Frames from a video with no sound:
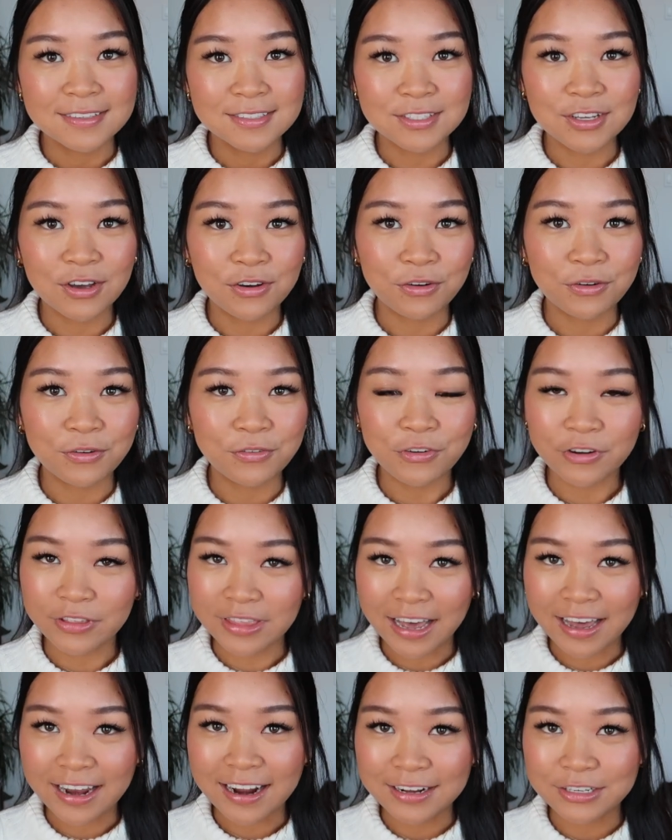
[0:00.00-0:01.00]
So for
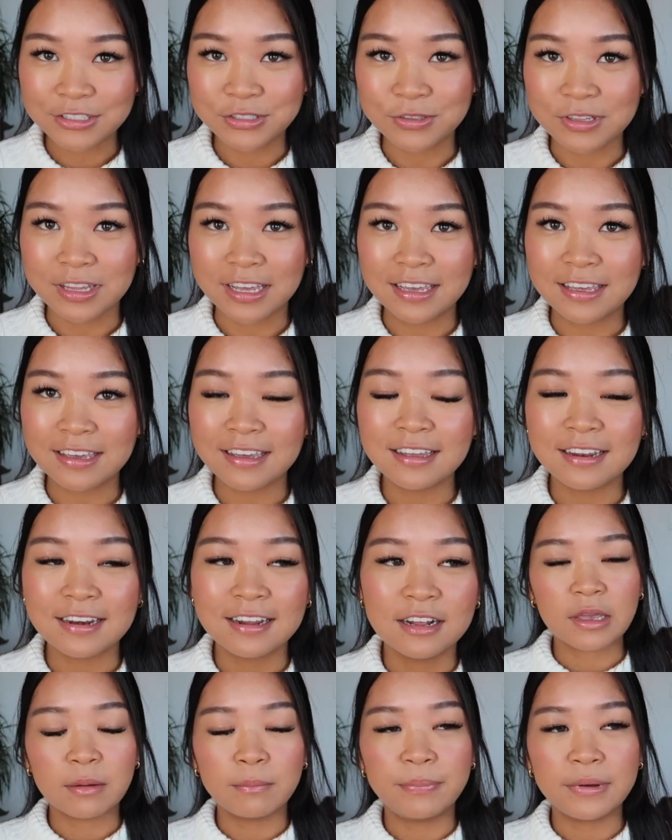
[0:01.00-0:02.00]
that, I do like it,
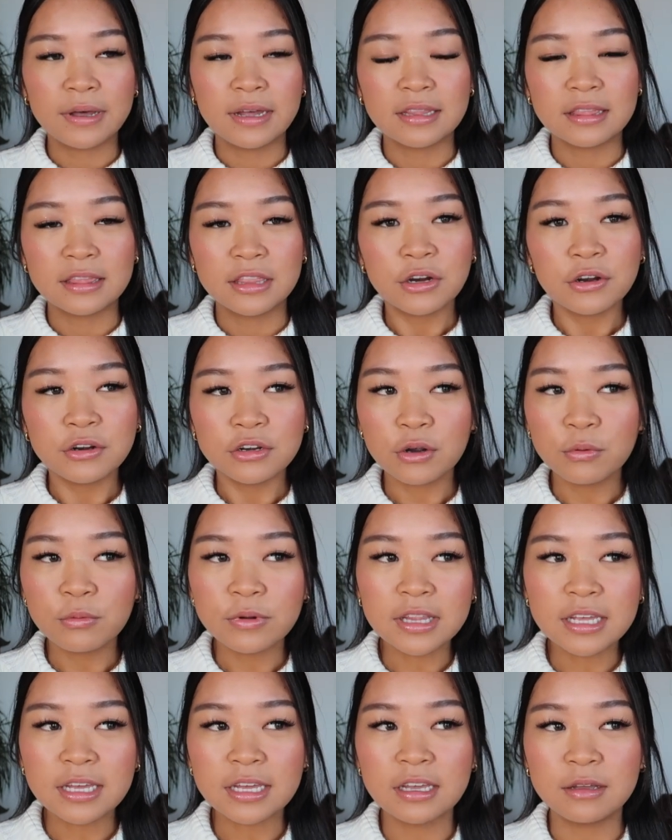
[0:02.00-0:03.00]
but there are
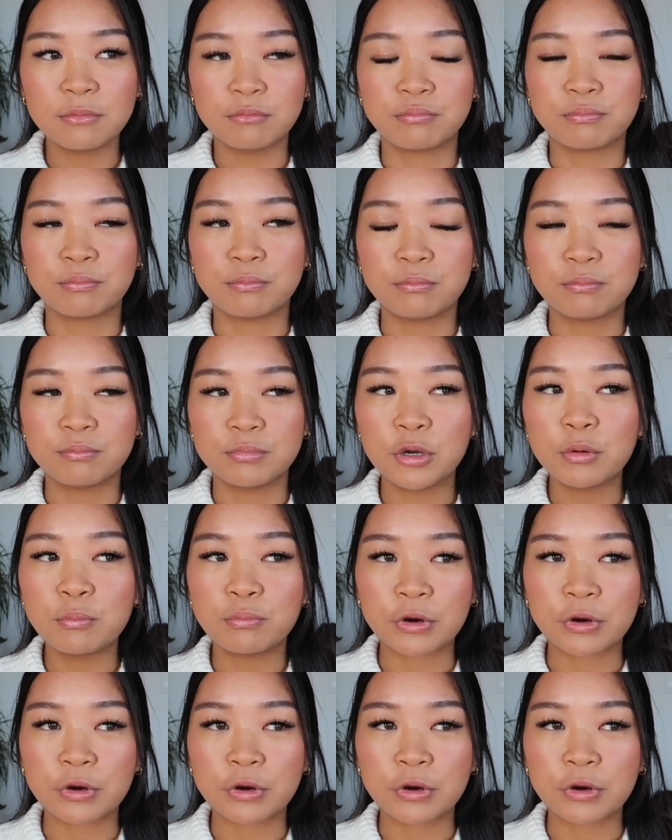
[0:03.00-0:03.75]
no